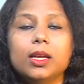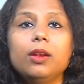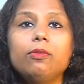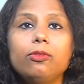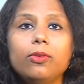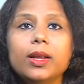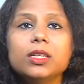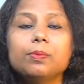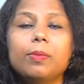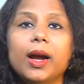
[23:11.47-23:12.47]

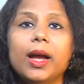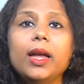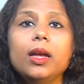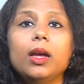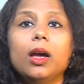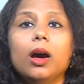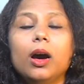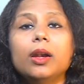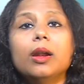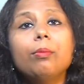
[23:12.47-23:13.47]
influenced by
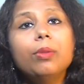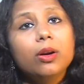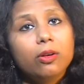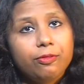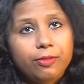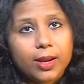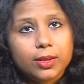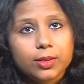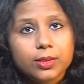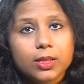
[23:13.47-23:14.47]
a number of
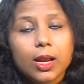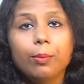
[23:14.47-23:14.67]
factors.